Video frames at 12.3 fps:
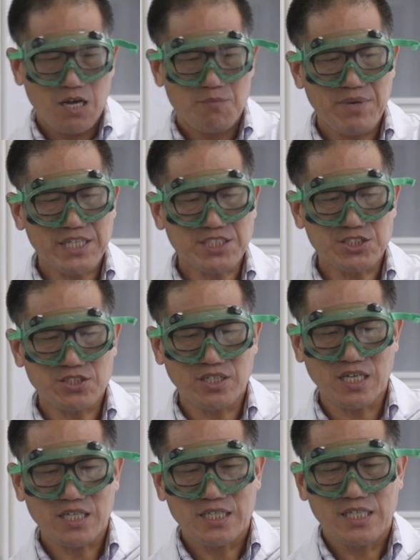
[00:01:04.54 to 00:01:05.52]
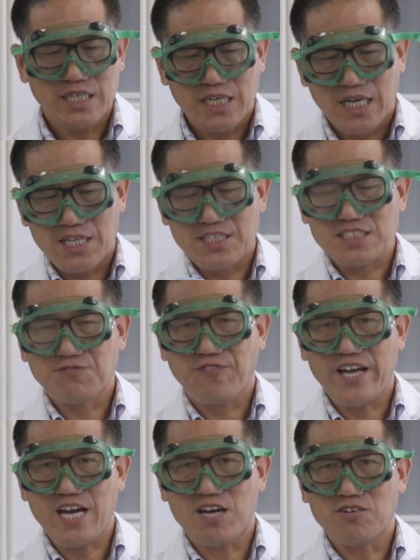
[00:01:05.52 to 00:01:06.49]
Make sure uh, this
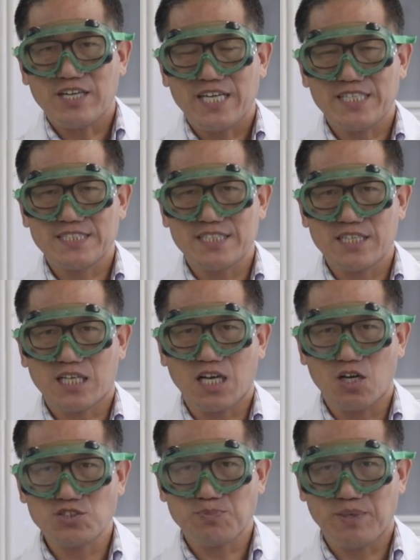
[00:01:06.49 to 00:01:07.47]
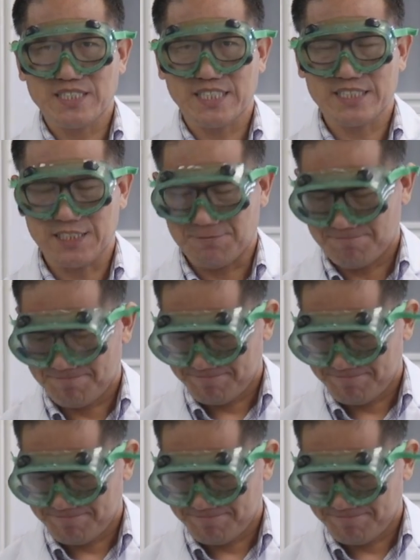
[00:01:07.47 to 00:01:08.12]
well is in the closed position.